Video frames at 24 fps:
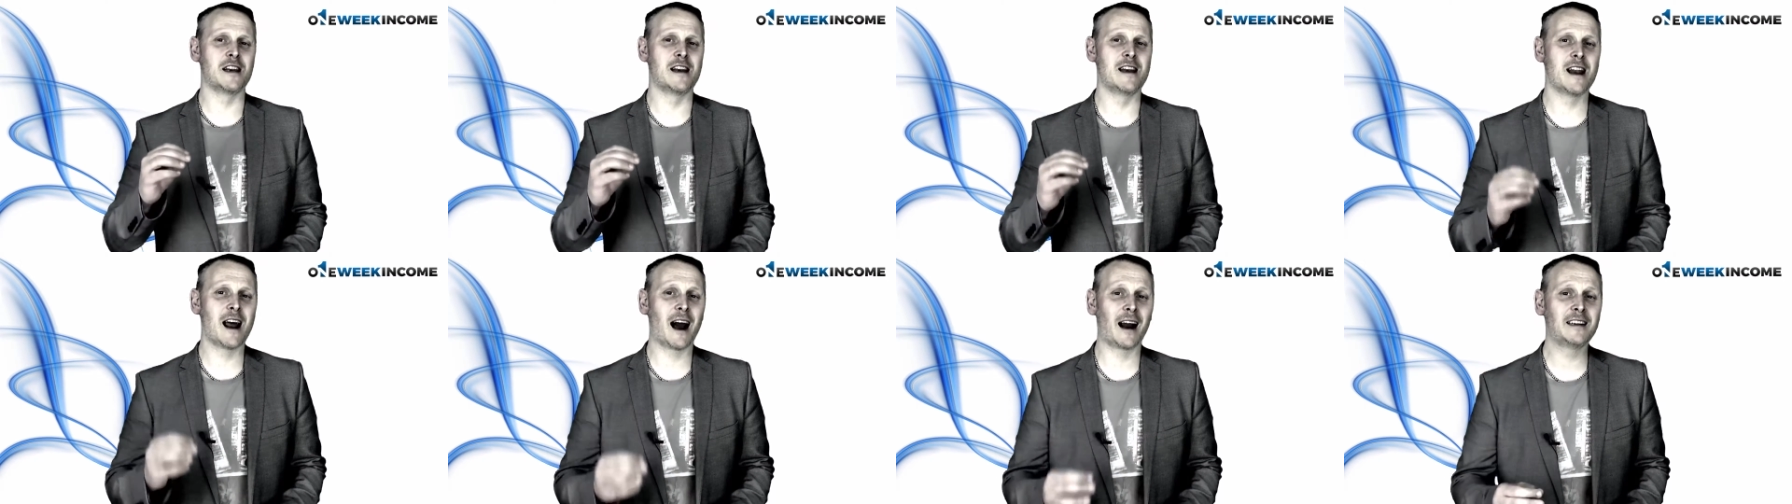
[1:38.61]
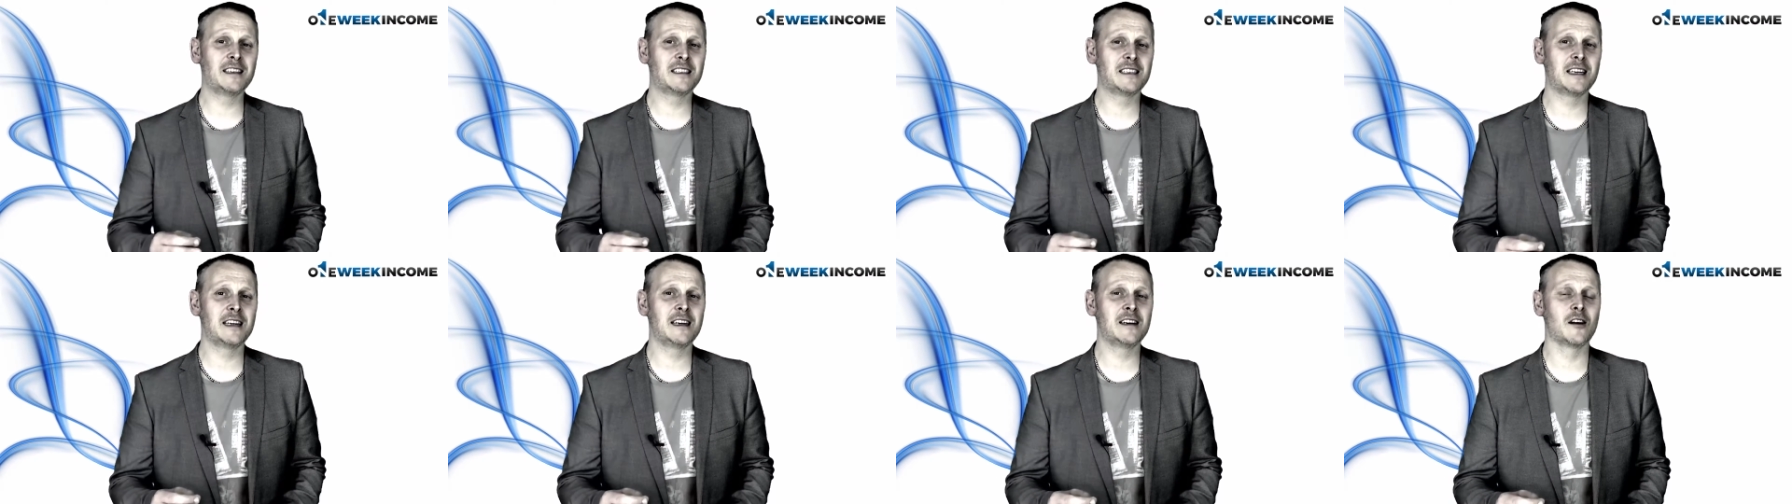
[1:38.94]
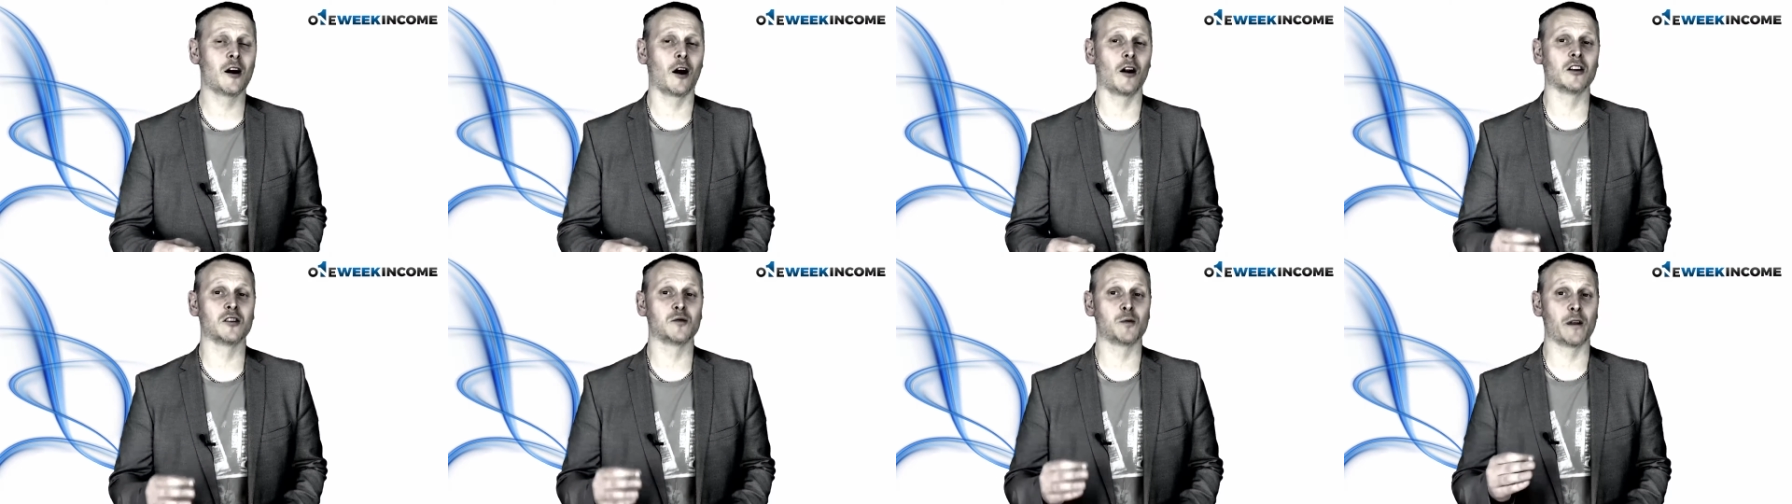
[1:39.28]

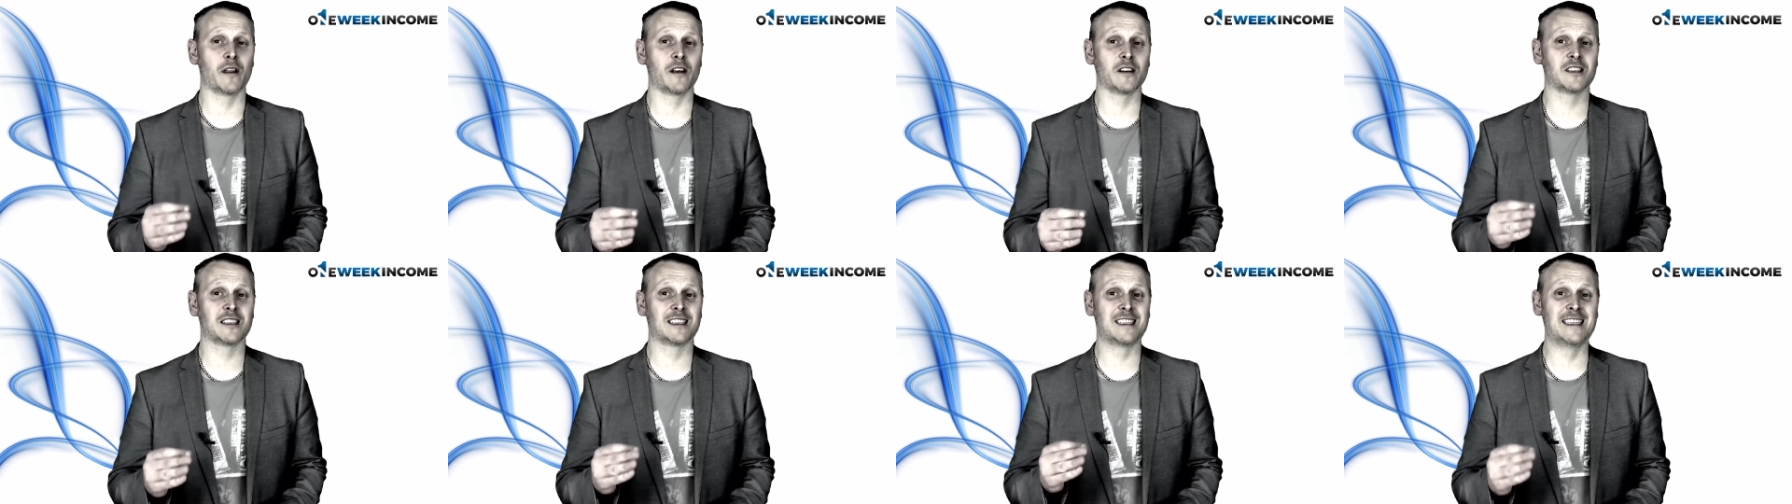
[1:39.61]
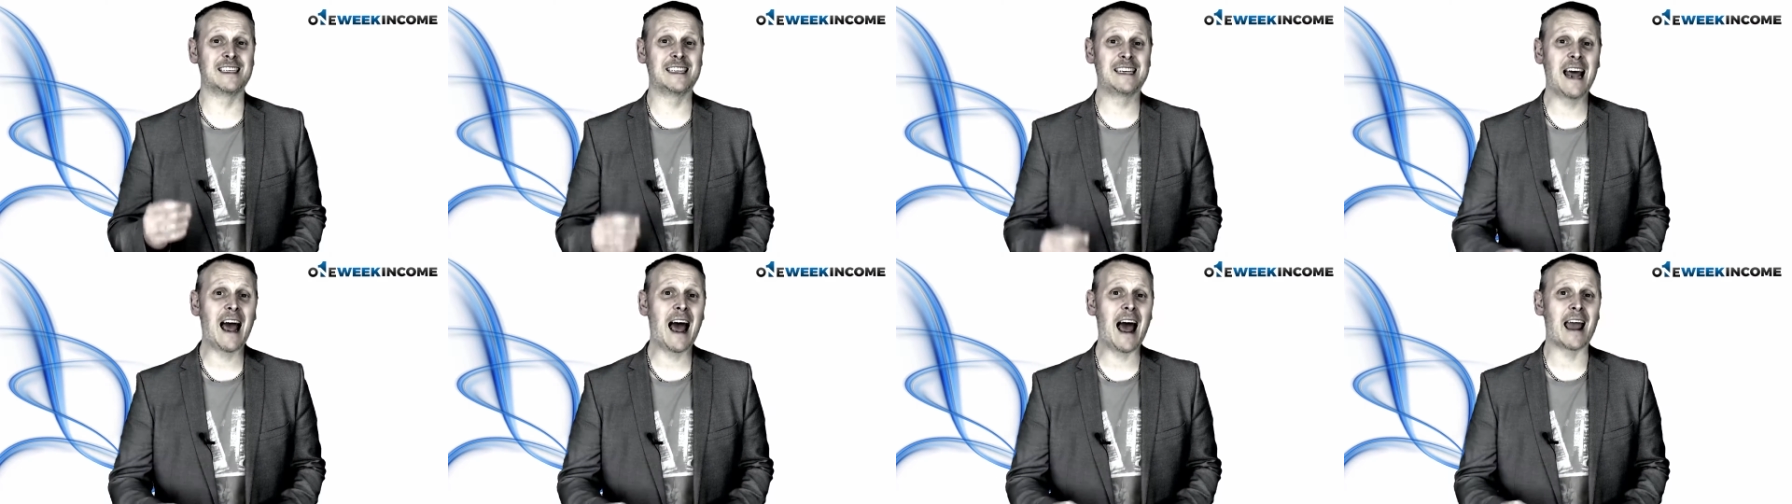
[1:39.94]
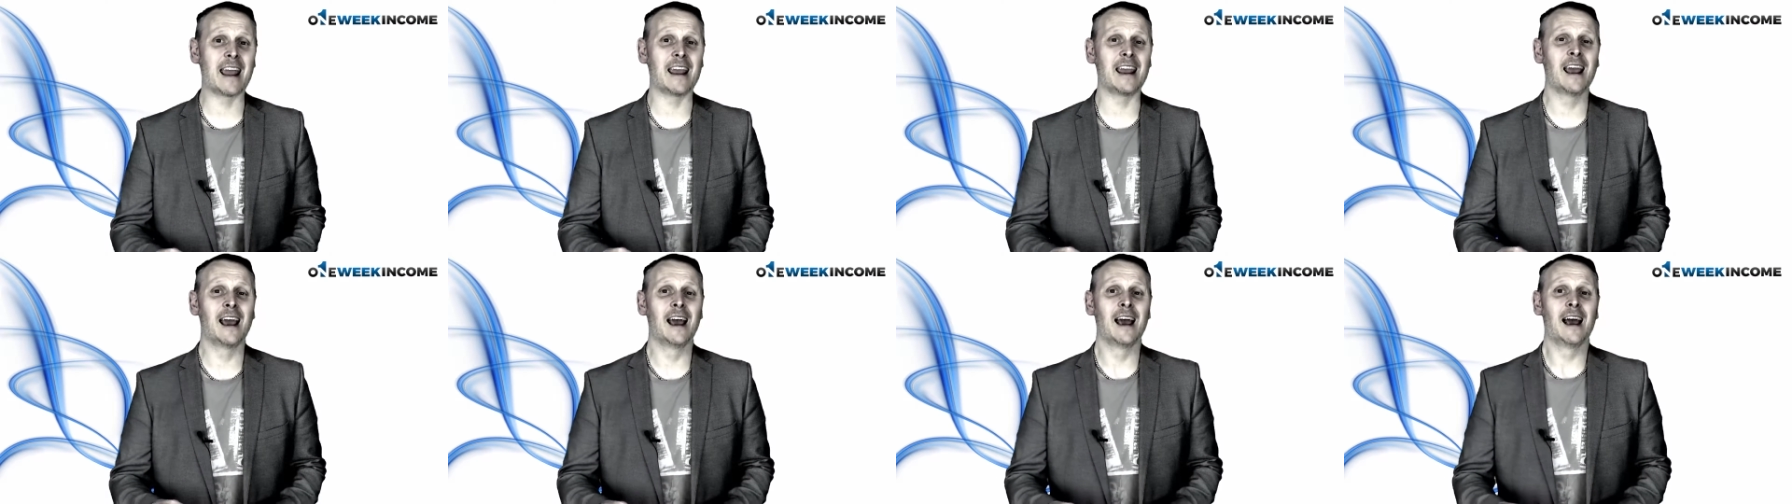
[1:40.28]
$19 with us
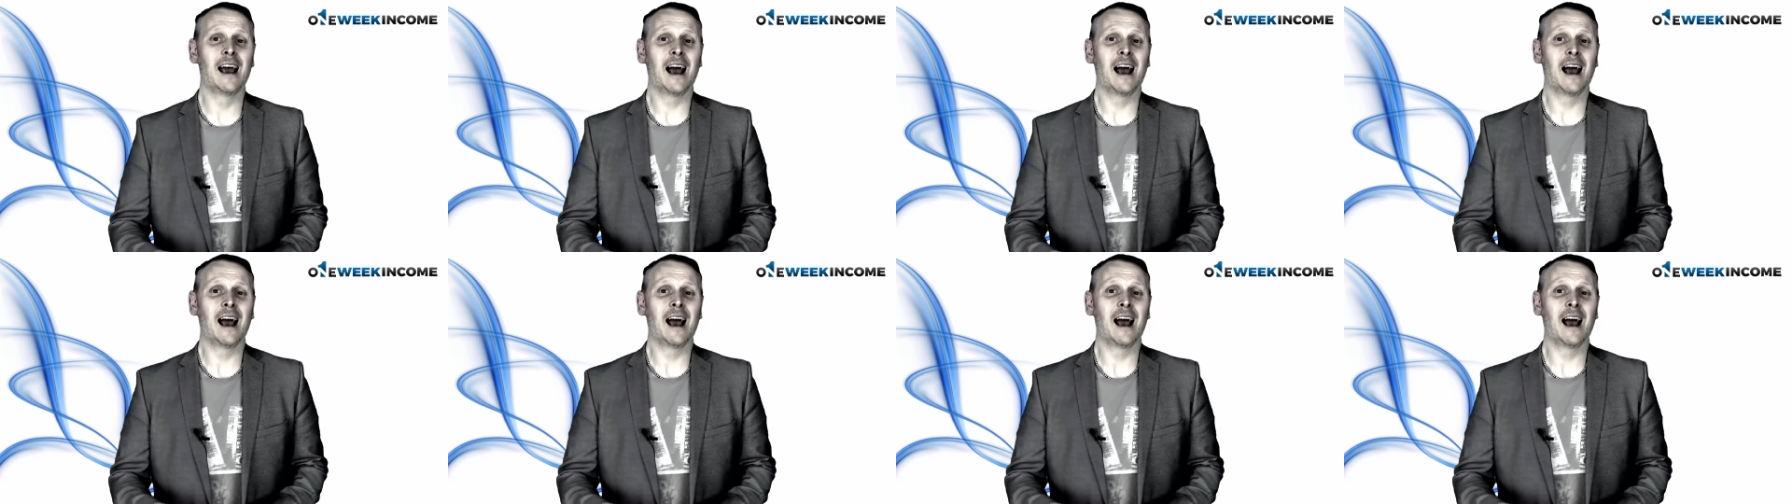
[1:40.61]
today